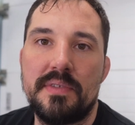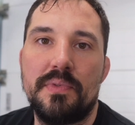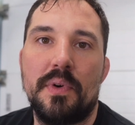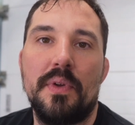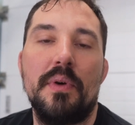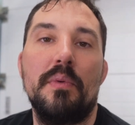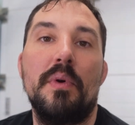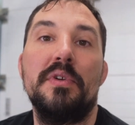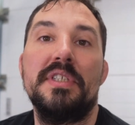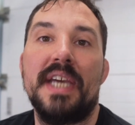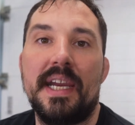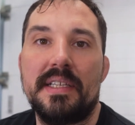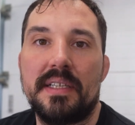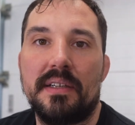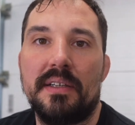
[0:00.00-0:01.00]
For the
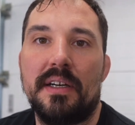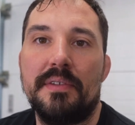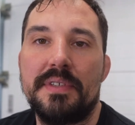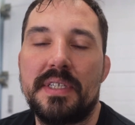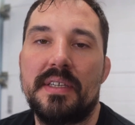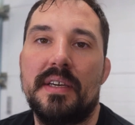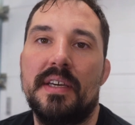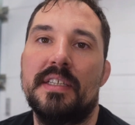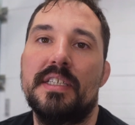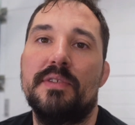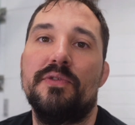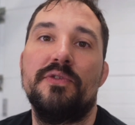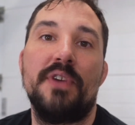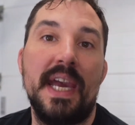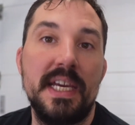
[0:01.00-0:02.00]
rotator cuffs, it's
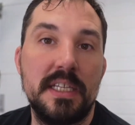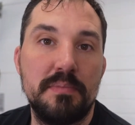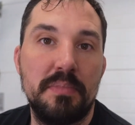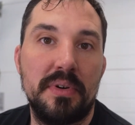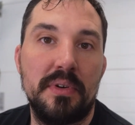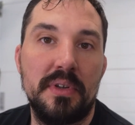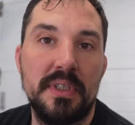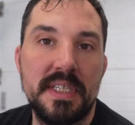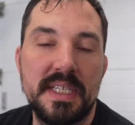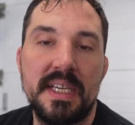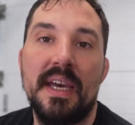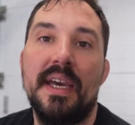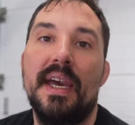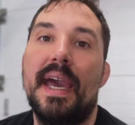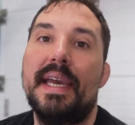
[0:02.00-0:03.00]
face
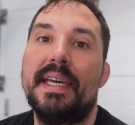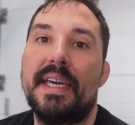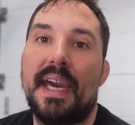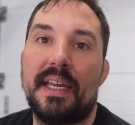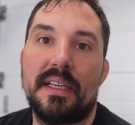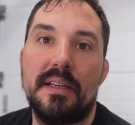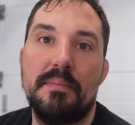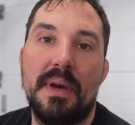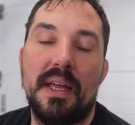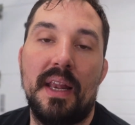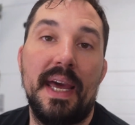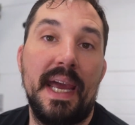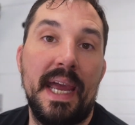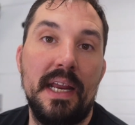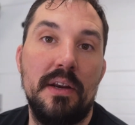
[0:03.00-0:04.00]
pulls, kettlebell
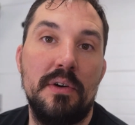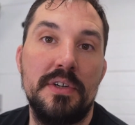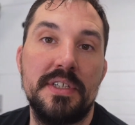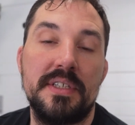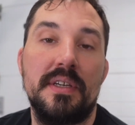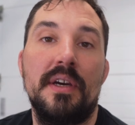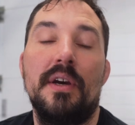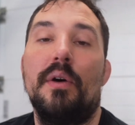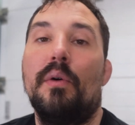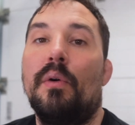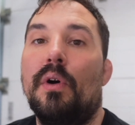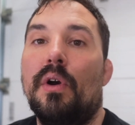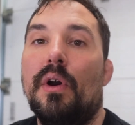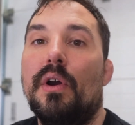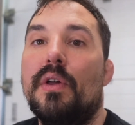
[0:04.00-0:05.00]
halos,
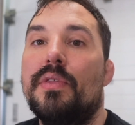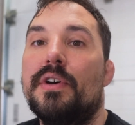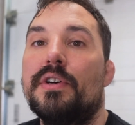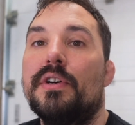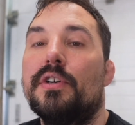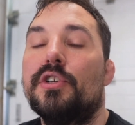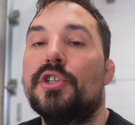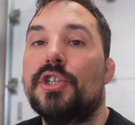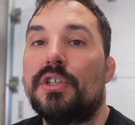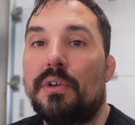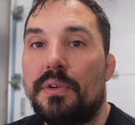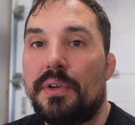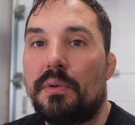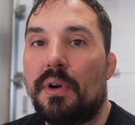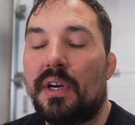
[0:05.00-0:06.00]
or the
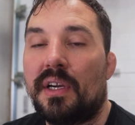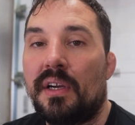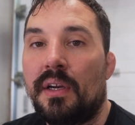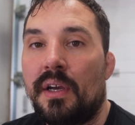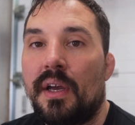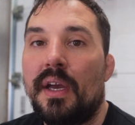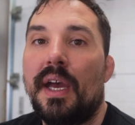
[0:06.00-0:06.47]
shoulder rock.